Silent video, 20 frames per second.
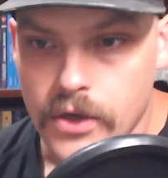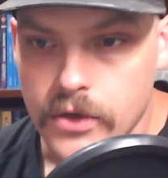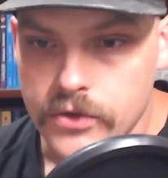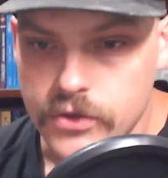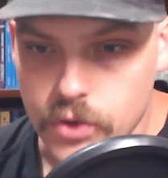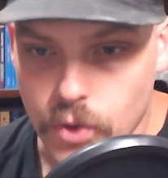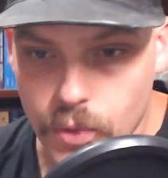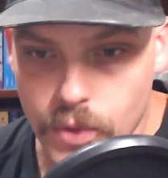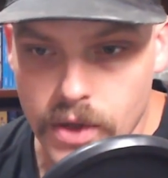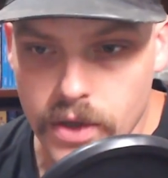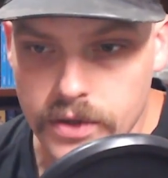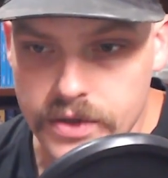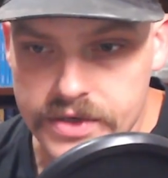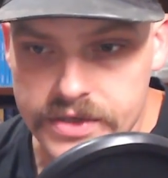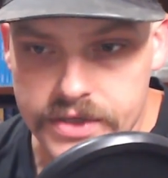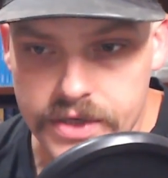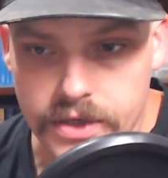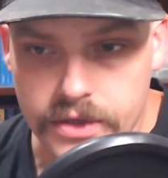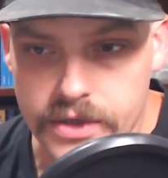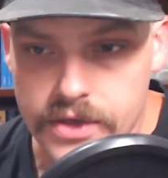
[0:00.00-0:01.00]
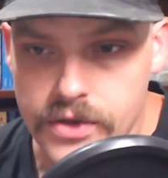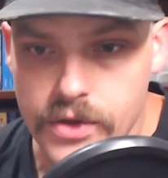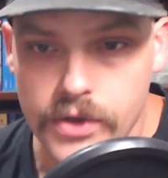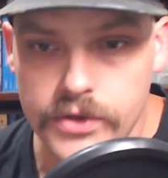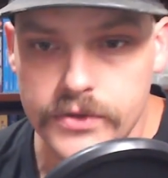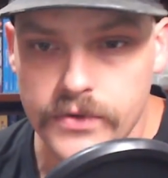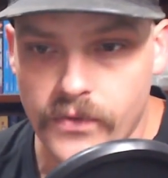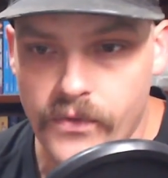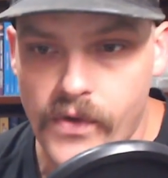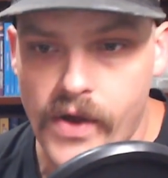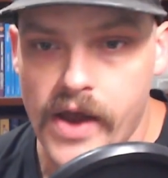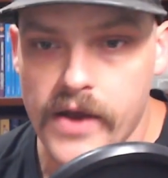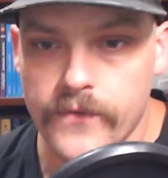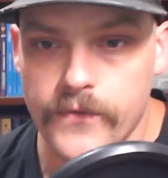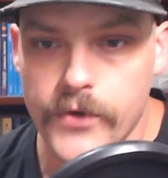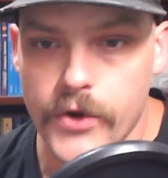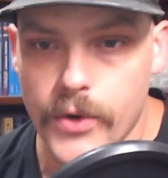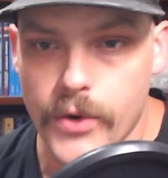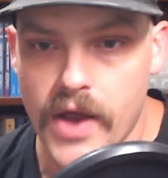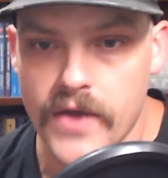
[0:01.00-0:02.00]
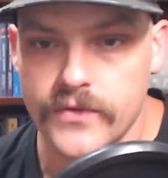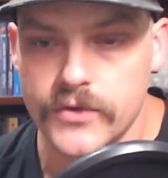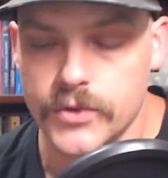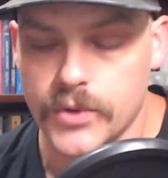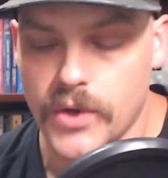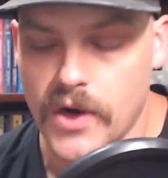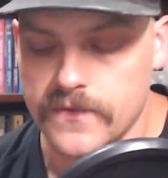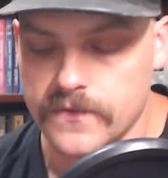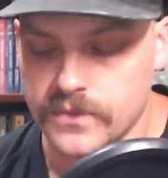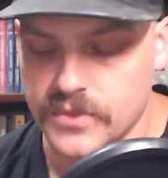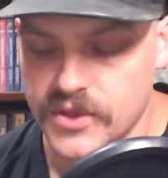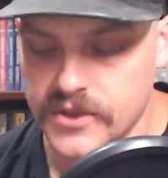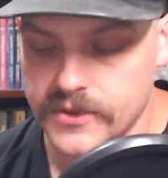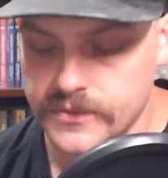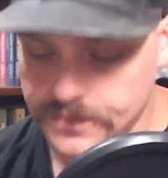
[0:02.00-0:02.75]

So, realistically, those are fine for your average rifleman.